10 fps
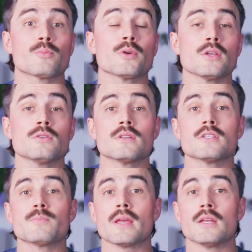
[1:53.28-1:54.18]
will bring you to
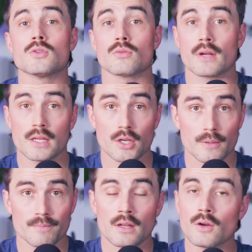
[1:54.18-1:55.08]
this page right
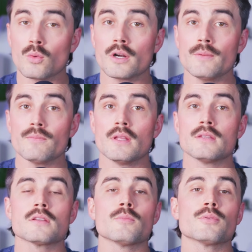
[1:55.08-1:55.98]
here. Now don't worry,
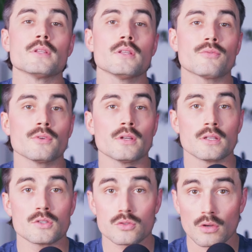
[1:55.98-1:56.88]
it's completely free to
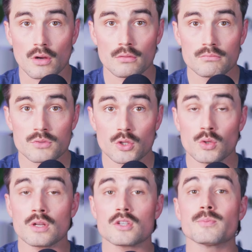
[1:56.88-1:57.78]
install, so
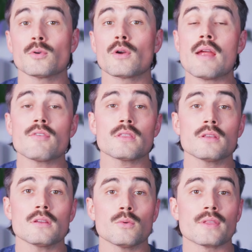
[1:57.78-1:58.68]
you can explore
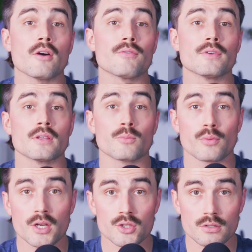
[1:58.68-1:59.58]
everything without feeling
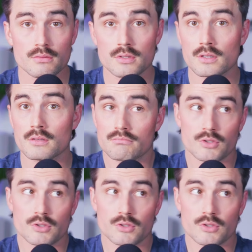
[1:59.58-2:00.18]
pressured pressured to